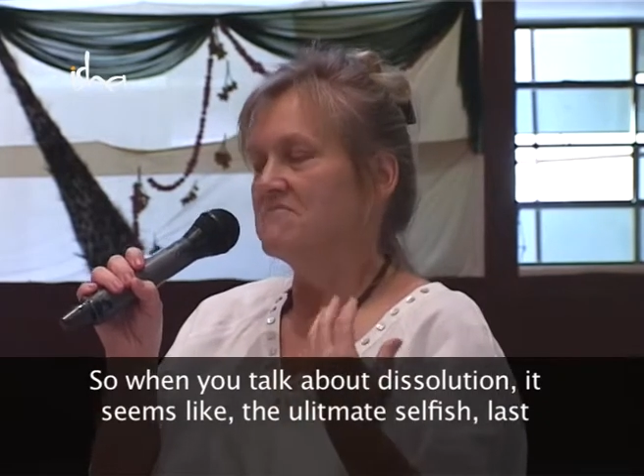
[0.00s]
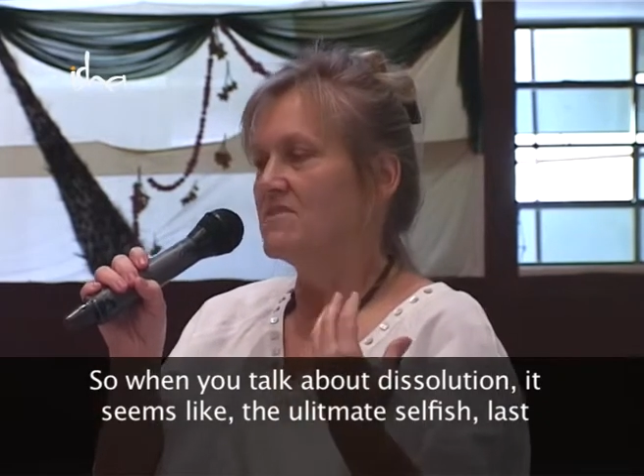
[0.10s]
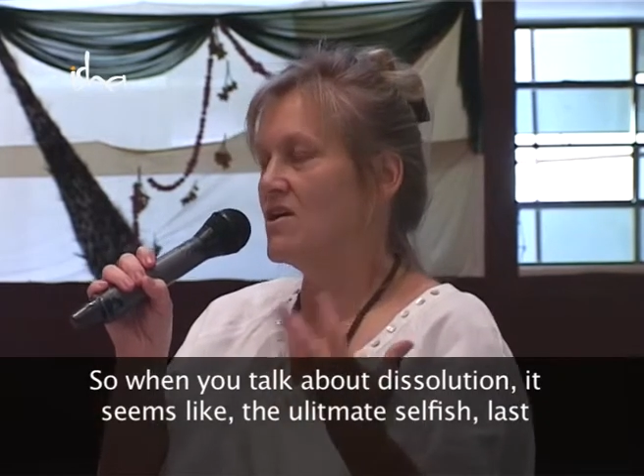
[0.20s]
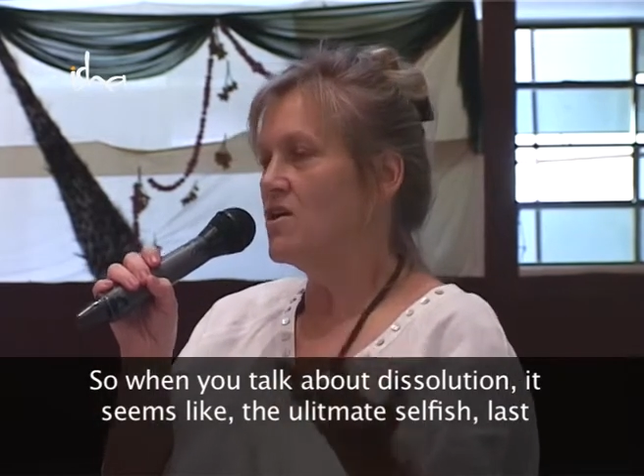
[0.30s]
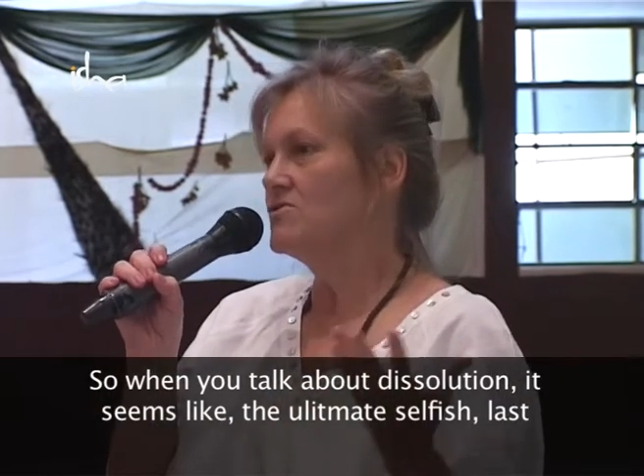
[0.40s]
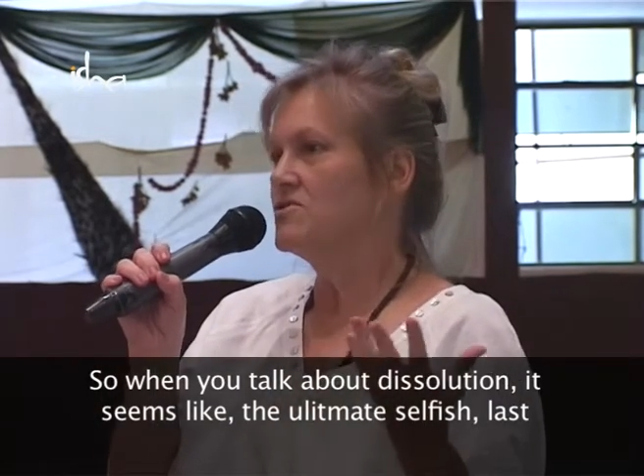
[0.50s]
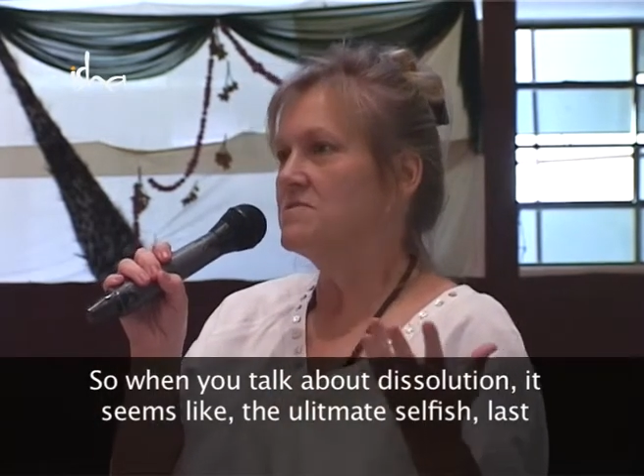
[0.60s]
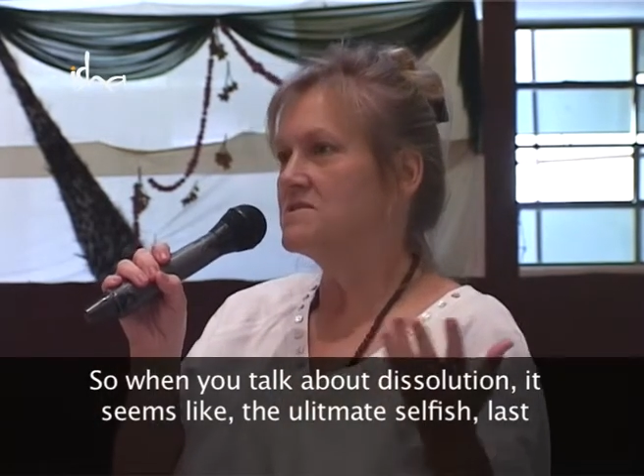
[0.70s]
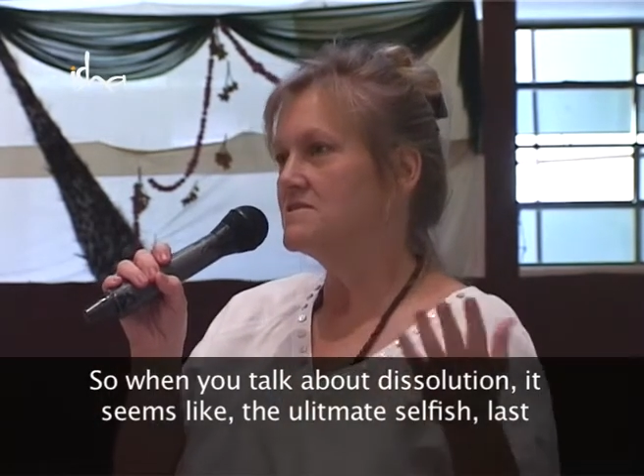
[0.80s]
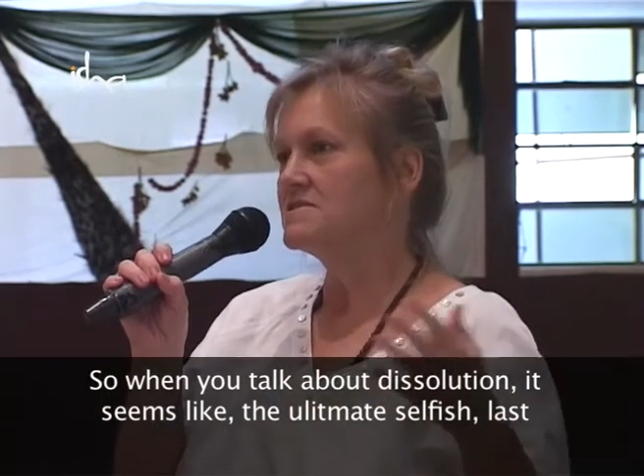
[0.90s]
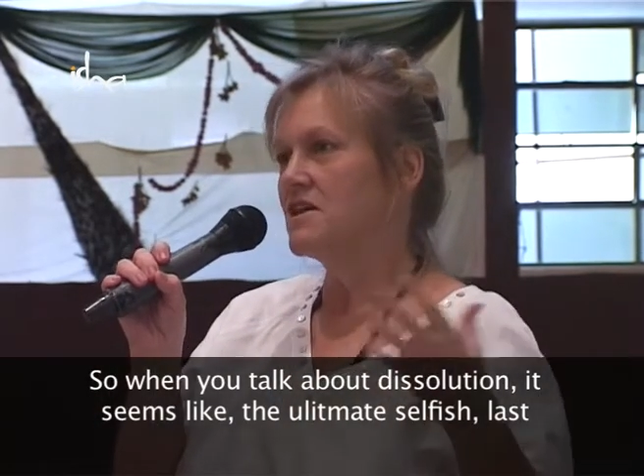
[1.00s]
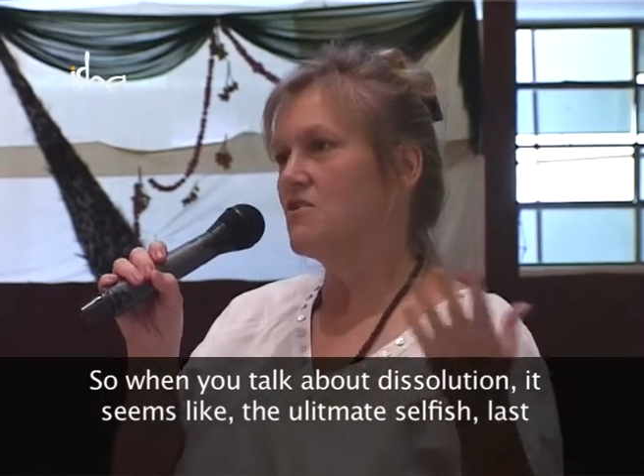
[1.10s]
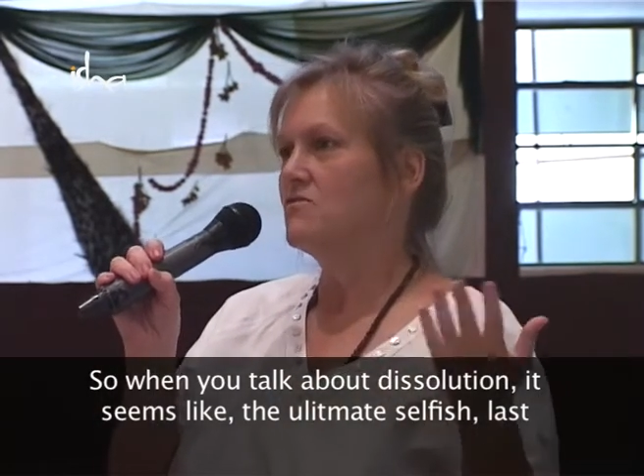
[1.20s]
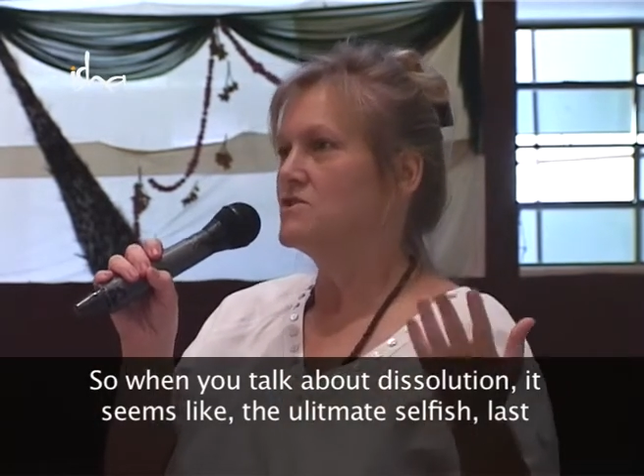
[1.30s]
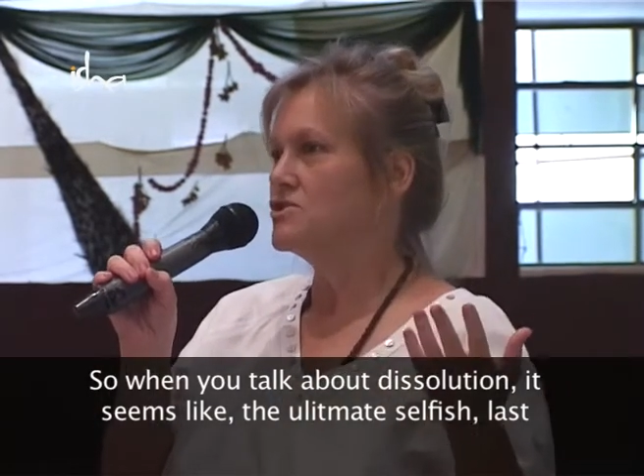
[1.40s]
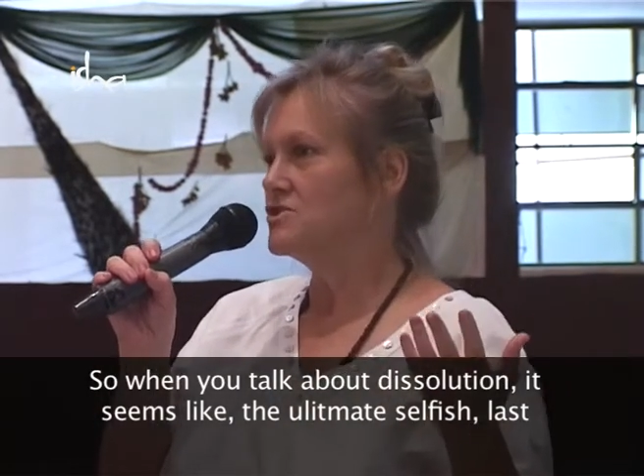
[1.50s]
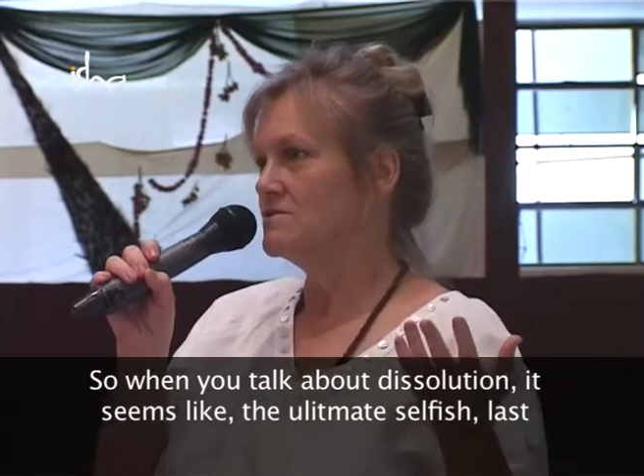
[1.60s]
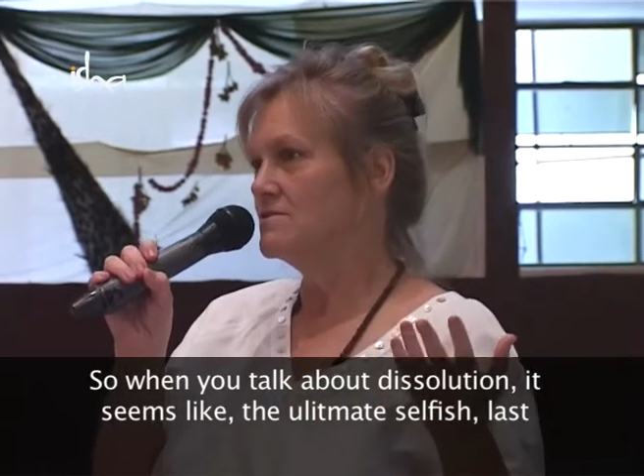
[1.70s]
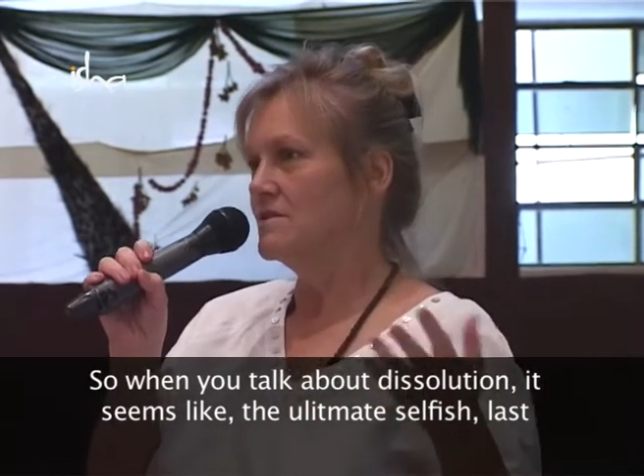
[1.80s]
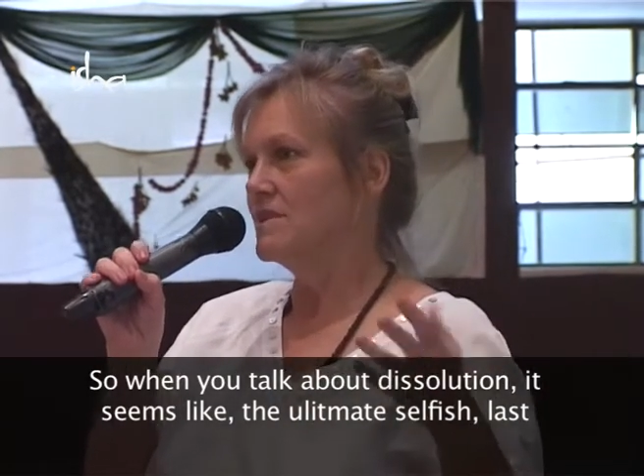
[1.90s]
the ultimate
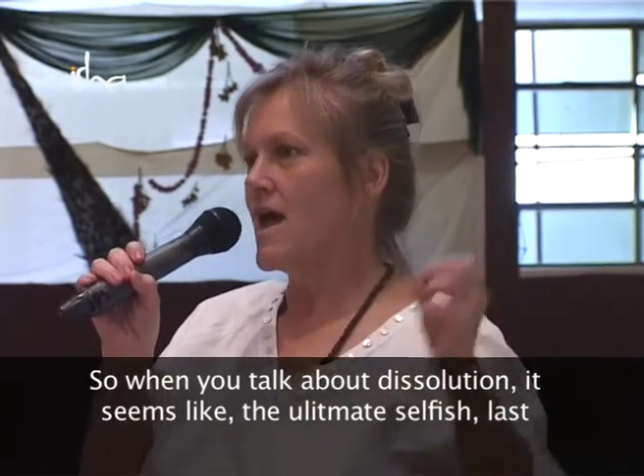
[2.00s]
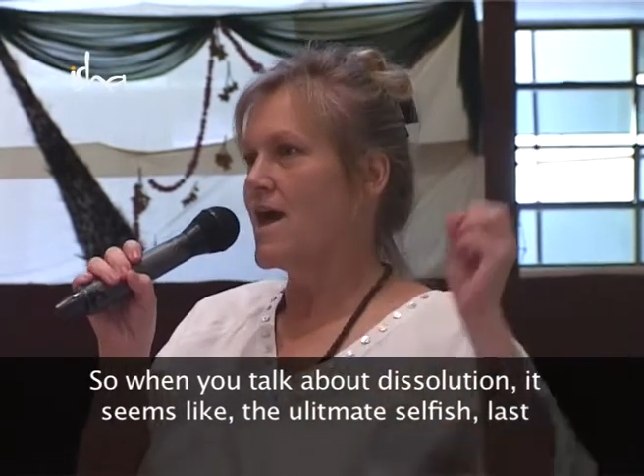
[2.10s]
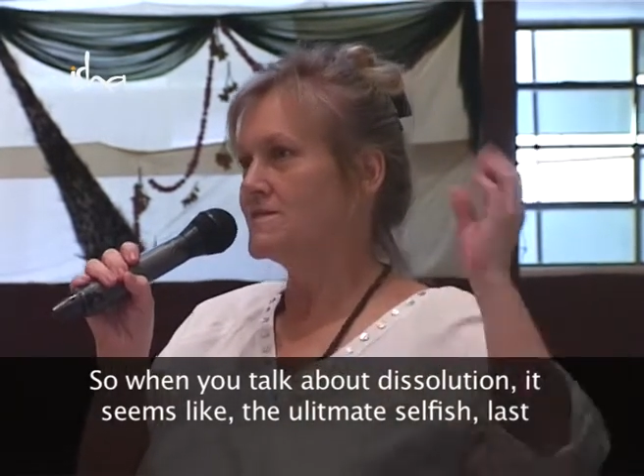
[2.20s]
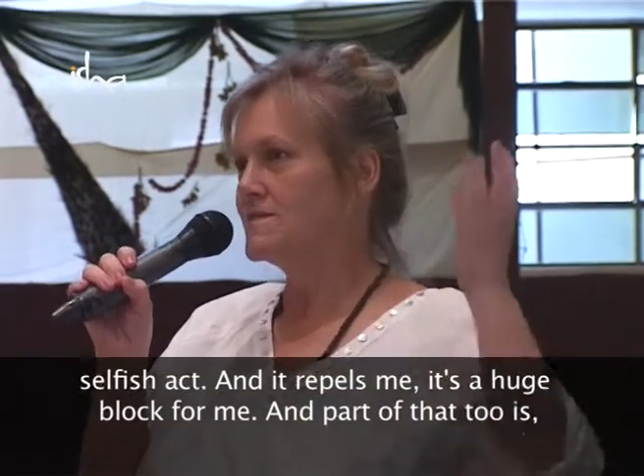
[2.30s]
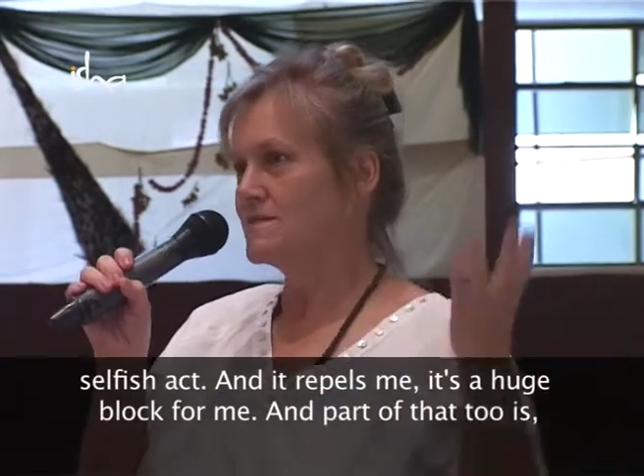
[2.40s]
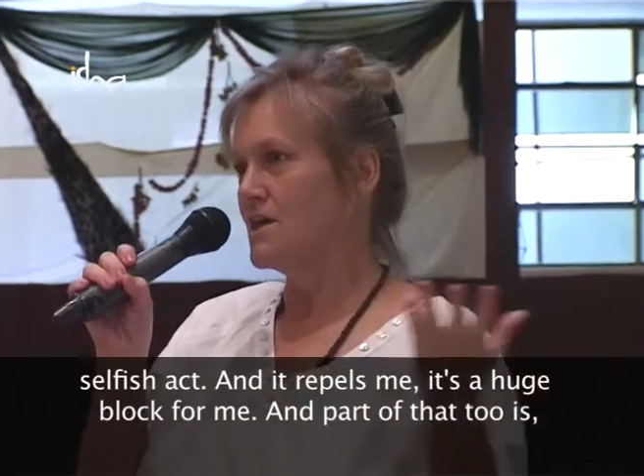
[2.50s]
last